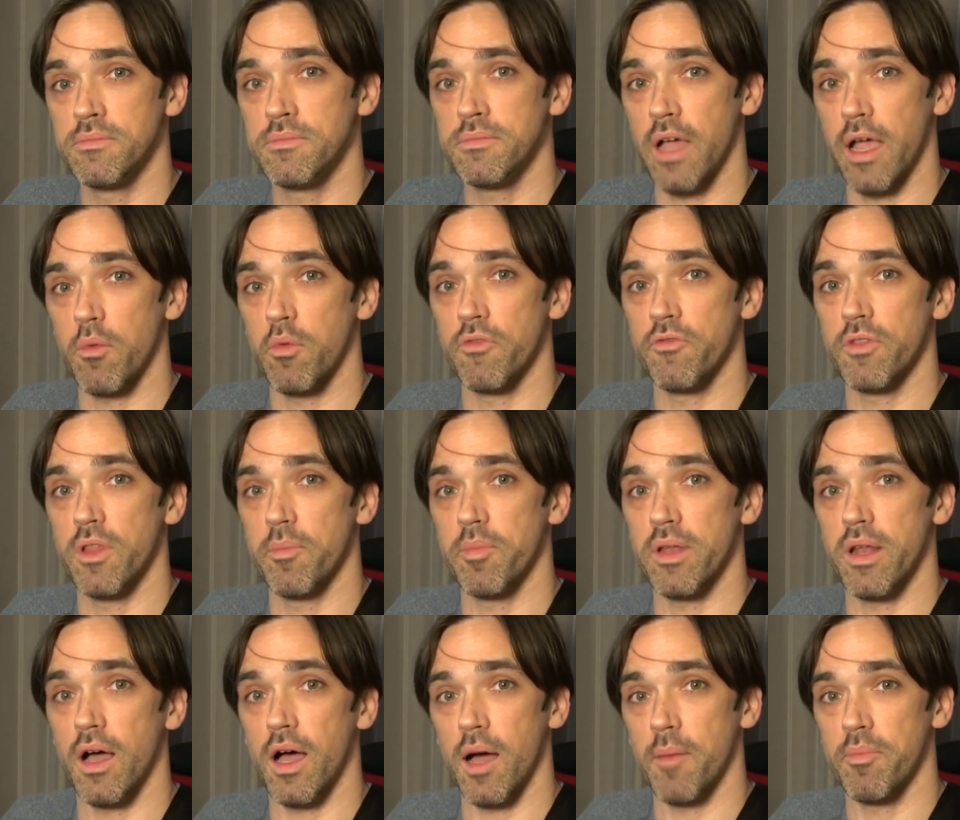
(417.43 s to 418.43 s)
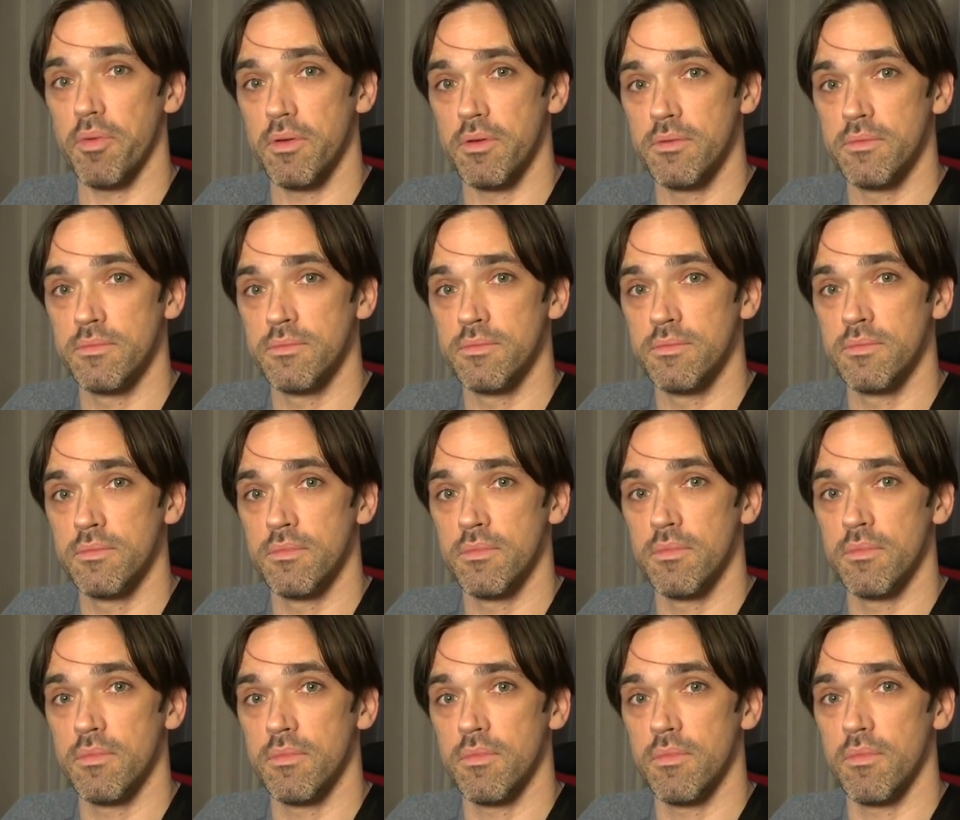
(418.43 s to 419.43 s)
I will flip it up.
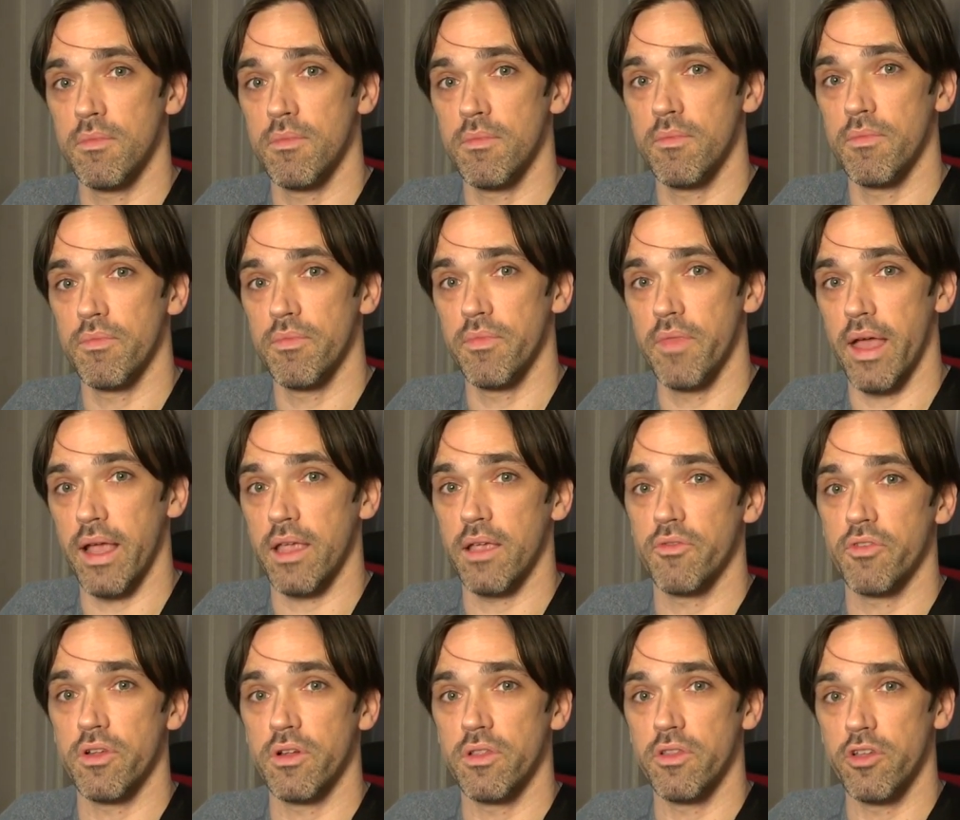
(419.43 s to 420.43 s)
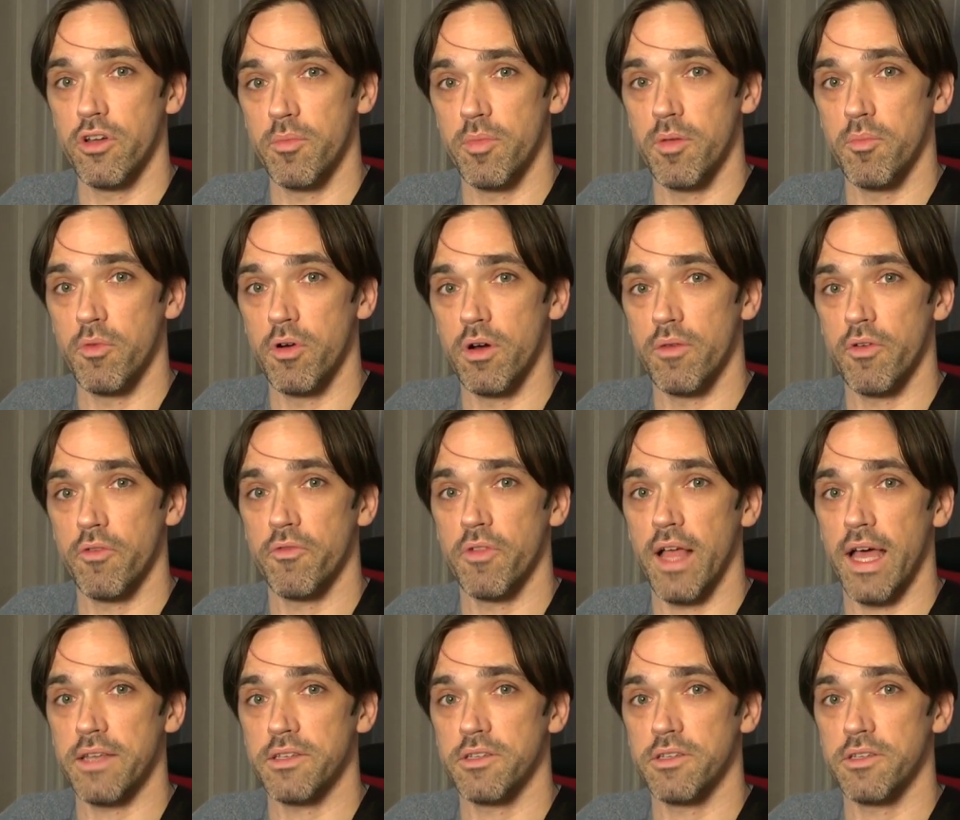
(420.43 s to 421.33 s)
That gives it a little bit more of a flat